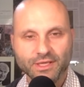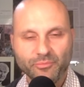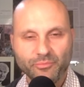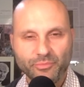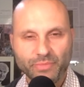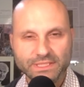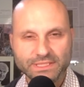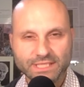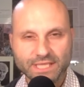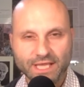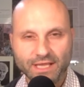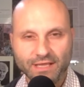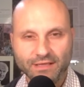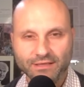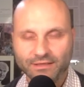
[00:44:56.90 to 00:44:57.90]
But
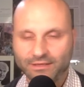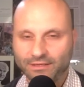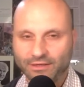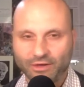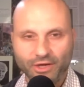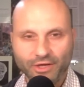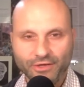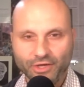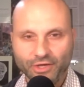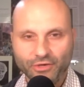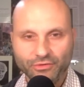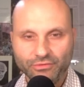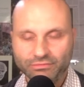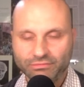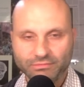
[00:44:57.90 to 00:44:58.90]
uh, I
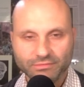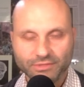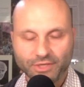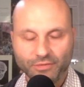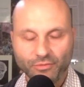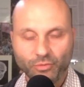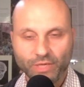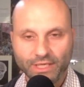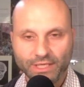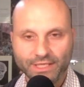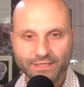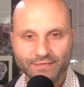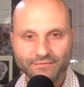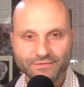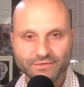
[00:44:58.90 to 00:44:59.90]
know, you know, well
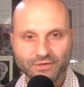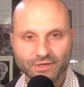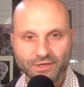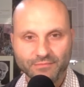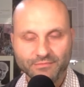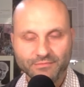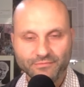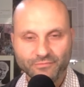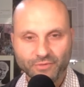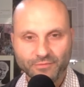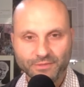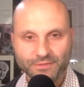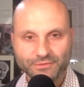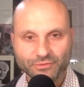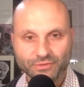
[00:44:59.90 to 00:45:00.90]
ahead of time. If one of
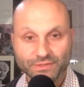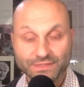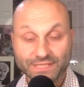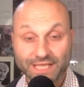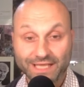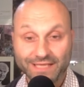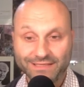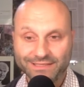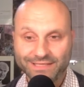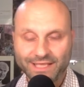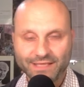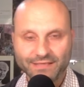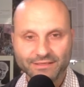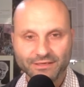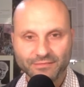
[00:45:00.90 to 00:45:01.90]
my daughters say, "Hey,
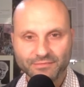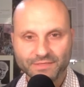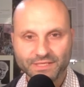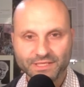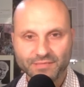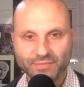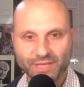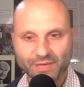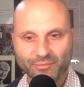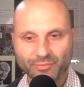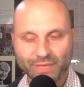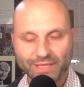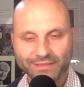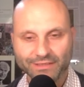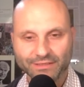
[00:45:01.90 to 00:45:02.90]
Dad, you know, I'm thinking about a
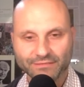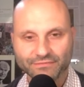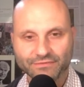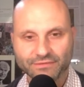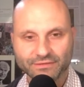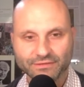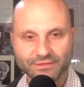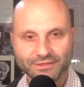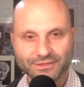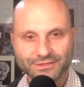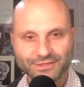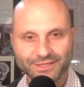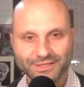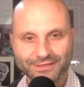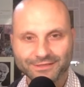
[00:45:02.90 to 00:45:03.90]
butt lift," you know, it's like,